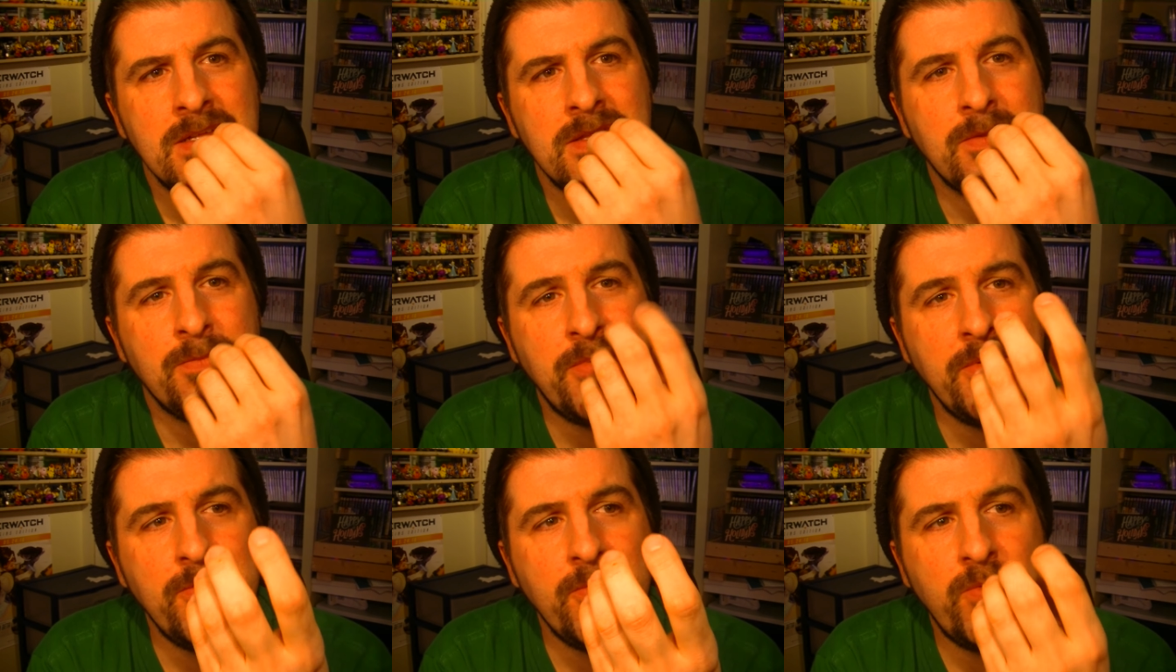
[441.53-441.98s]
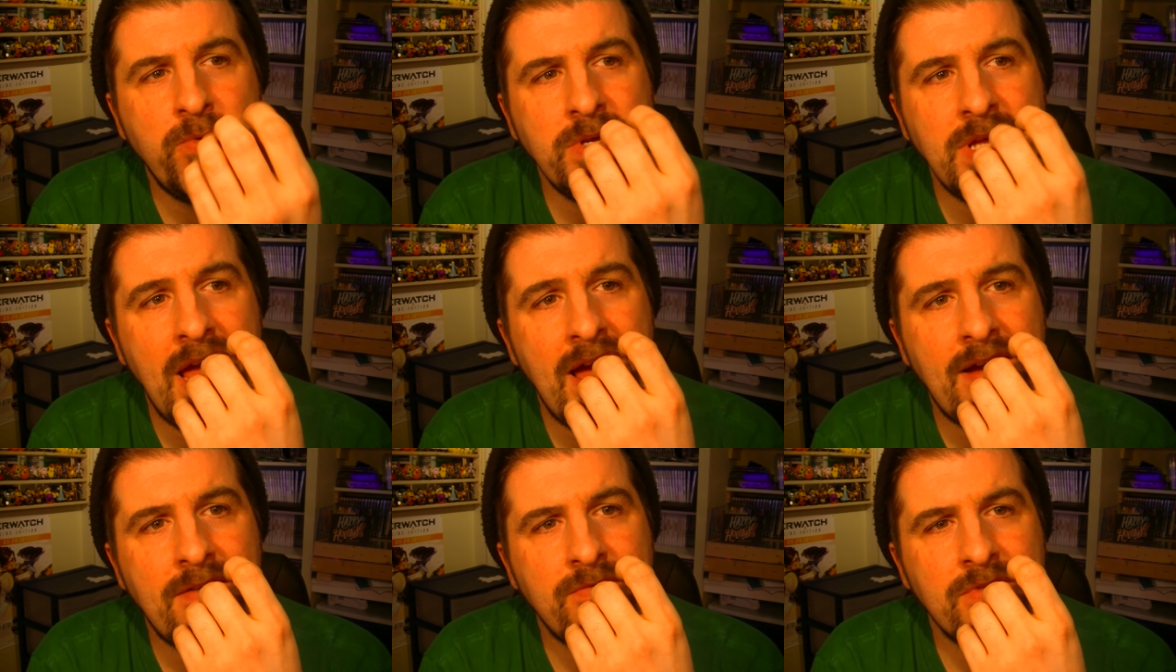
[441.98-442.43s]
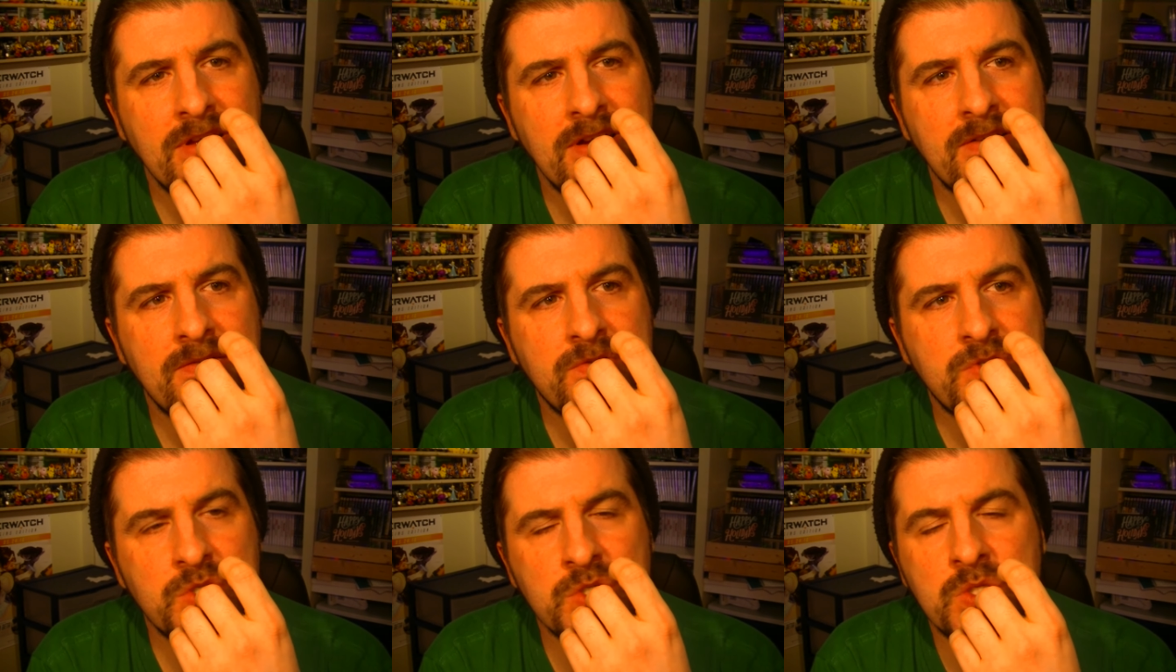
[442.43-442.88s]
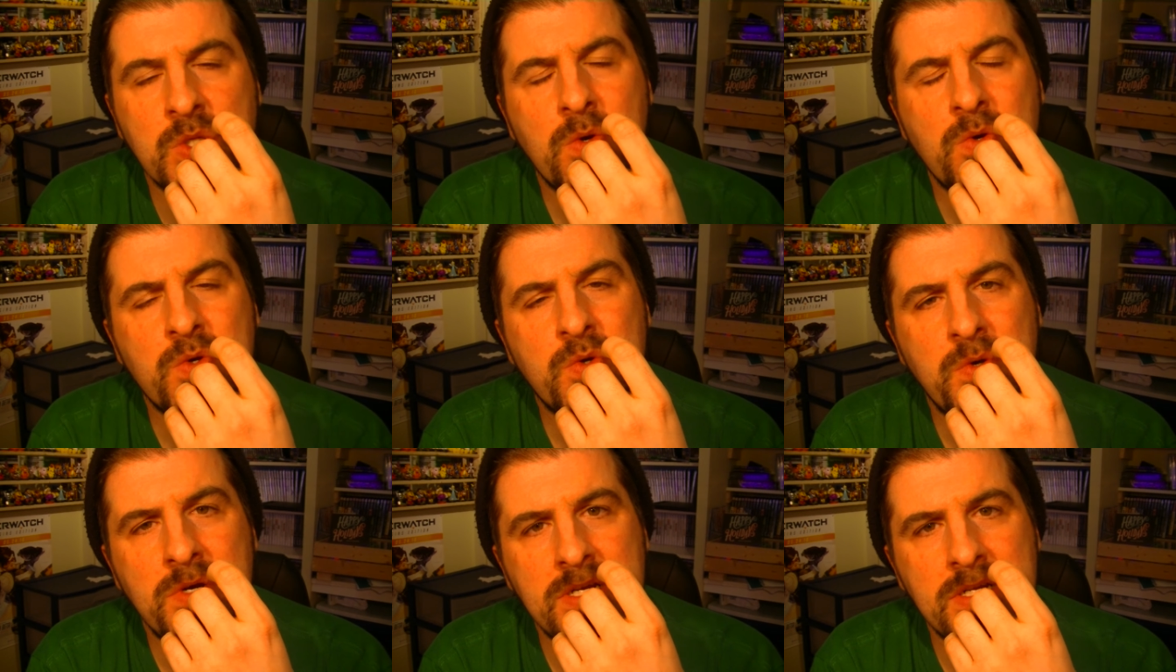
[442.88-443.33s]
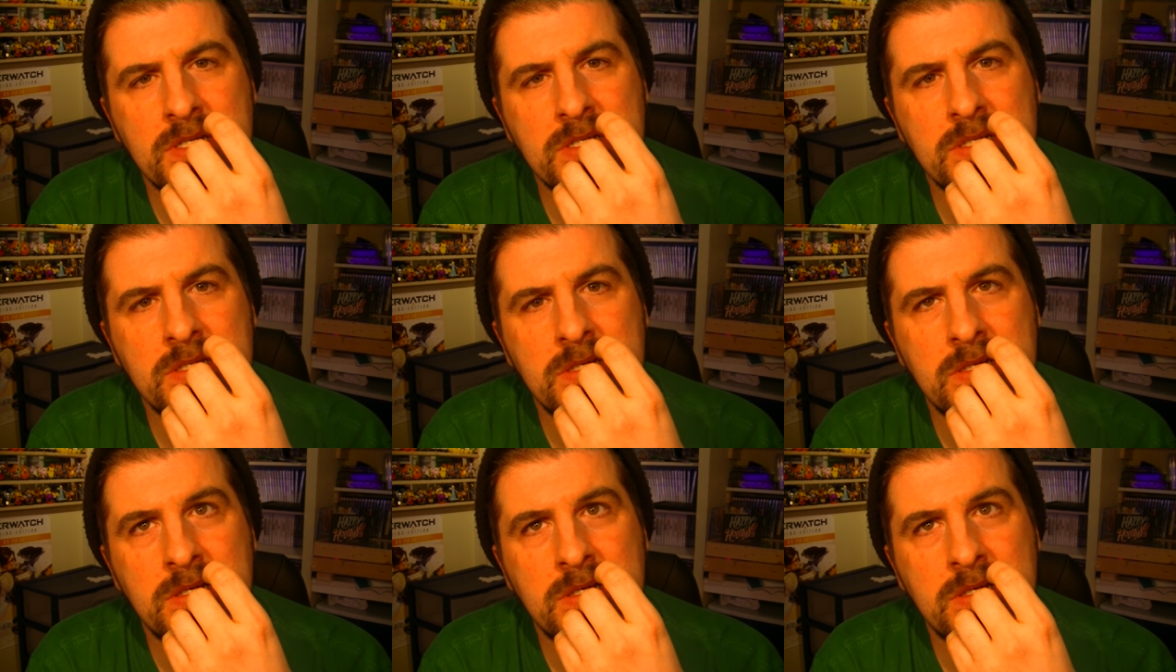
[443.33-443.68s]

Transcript: the people you have left just don't quit